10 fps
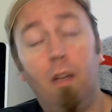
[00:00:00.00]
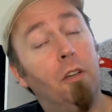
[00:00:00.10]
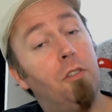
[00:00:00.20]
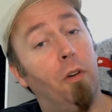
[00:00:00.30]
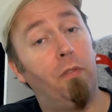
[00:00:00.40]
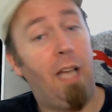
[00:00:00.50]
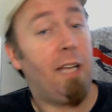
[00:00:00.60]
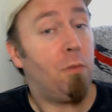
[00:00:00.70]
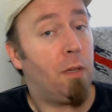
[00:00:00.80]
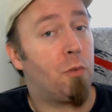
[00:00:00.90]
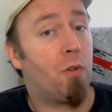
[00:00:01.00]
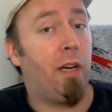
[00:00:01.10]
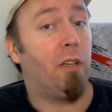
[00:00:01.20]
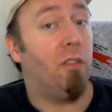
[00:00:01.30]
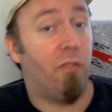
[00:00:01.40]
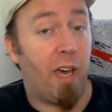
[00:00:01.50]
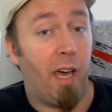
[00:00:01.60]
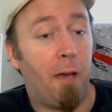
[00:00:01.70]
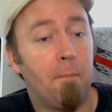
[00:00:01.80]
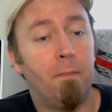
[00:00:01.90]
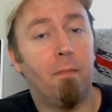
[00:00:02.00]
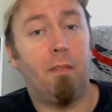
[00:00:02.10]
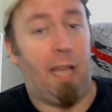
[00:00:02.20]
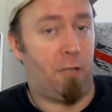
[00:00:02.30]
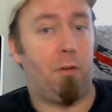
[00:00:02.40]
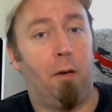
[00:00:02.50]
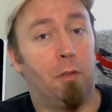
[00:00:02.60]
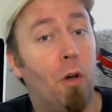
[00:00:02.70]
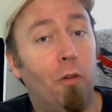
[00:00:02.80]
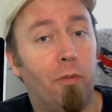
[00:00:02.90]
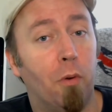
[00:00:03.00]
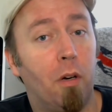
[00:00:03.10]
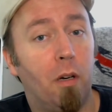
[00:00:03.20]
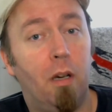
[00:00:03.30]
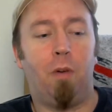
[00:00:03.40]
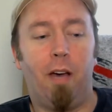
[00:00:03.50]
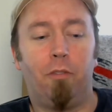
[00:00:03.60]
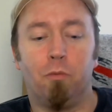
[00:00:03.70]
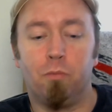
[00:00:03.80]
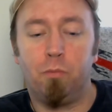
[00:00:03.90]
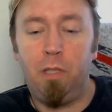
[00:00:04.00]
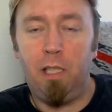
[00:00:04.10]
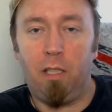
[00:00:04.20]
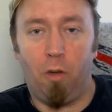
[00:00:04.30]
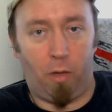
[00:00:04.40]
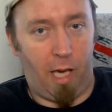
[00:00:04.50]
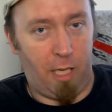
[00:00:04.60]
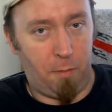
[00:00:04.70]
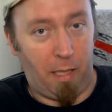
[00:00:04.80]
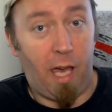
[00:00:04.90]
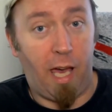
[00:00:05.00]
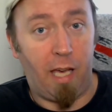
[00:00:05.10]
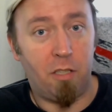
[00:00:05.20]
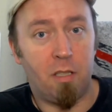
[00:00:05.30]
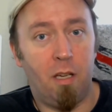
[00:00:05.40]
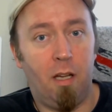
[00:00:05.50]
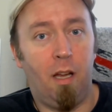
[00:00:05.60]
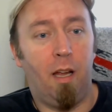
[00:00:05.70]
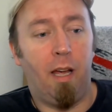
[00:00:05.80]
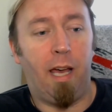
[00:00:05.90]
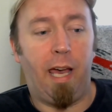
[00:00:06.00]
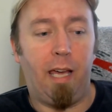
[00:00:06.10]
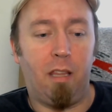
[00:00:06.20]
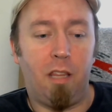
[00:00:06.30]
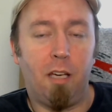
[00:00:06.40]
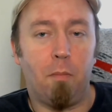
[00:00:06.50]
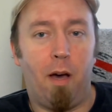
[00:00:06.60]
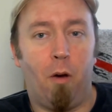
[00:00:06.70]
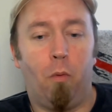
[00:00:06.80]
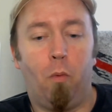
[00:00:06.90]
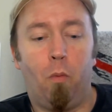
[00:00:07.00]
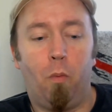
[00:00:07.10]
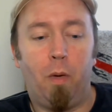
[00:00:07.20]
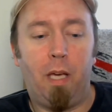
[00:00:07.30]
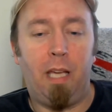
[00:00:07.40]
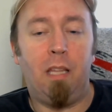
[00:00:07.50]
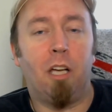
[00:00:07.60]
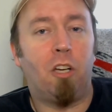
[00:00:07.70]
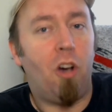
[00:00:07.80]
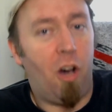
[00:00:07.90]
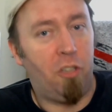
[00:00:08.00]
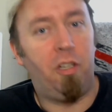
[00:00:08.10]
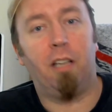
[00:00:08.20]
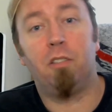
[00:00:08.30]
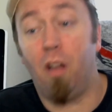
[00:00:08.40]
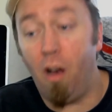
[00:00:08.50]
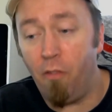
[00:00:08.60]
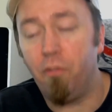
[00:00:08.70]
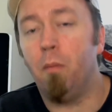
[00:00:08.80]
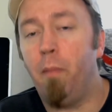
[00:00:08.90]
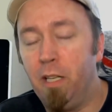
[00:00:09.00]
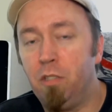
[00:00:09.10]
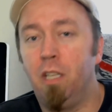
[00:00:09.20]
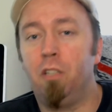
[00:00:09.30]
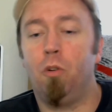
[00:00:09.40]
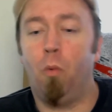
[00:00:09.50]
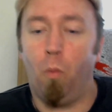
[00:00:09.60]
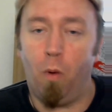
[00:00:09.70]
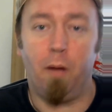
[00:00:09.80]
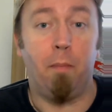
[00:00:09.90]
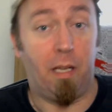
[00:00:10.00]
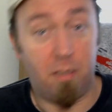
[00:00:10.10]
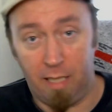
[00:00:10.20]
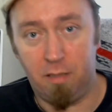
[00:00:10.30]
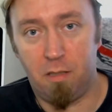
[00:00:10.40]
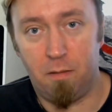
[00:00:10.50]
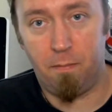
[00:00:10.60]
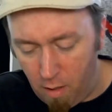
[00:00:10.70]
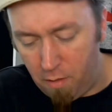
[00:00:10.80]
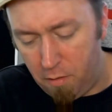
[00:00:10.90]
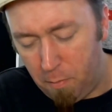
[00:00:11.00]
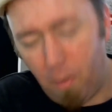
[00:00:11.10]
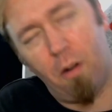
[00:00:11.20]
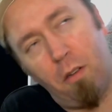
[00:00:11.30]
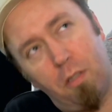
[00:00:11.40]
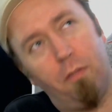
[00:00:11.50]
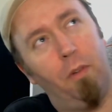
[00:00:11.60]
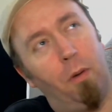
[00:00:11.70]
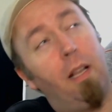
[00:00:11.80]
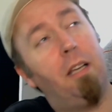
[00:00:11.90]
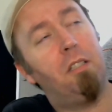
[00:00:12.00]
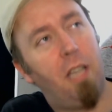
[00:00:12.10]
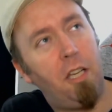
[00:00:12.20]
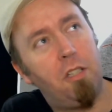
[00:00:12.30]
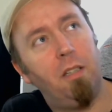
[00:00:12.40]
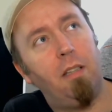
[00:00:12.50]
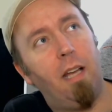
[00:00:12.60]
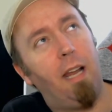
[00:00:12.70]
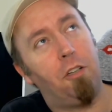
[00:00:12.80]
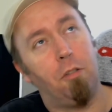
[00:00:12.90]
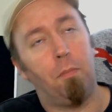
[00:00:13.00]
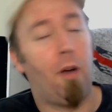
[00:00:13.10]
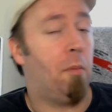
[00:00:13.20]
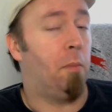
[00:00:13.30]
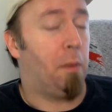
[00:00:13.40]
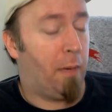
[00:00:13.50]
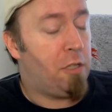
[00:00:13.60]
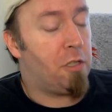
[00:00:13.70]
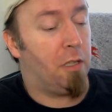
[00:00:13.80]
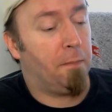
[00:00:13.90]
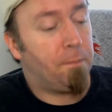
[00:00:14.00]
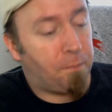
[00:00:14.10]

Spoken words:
So if that's what I'm trying to convey, that's what I would go for. You have to really go case by case and think about, in the context of the message, what makes sense. Other parts of localization that I should probably mention